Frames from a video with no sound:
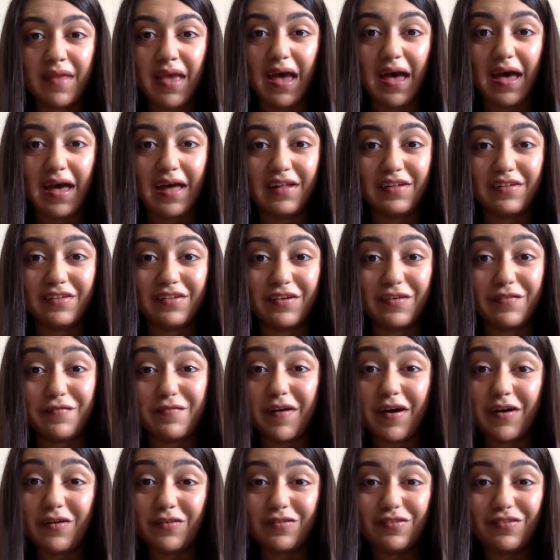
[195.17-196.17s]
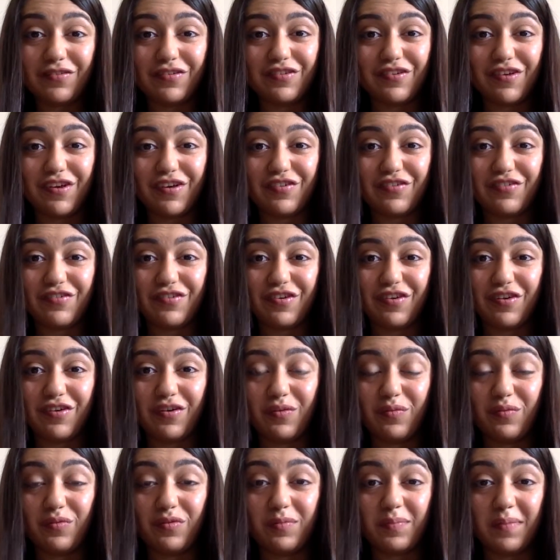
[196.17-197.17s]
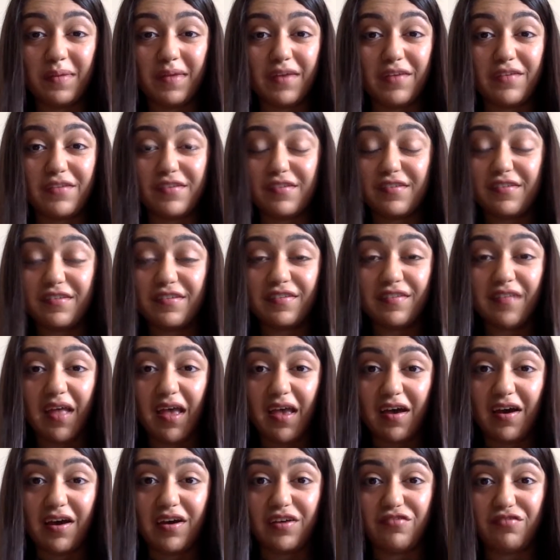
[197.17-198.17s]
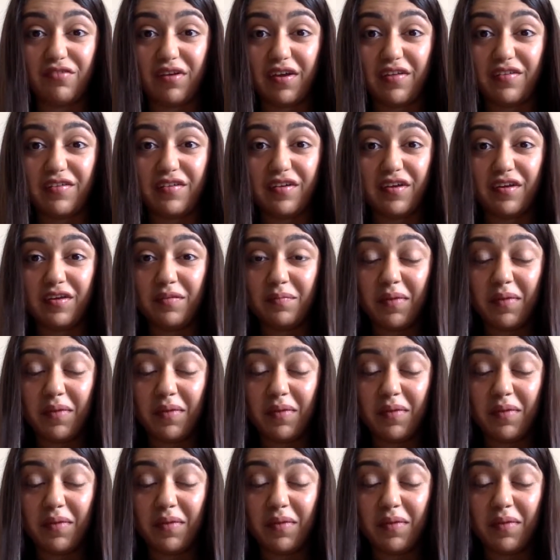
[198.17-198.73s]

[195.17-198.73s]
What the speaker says: And a final suggestion would be just to stay hydrated.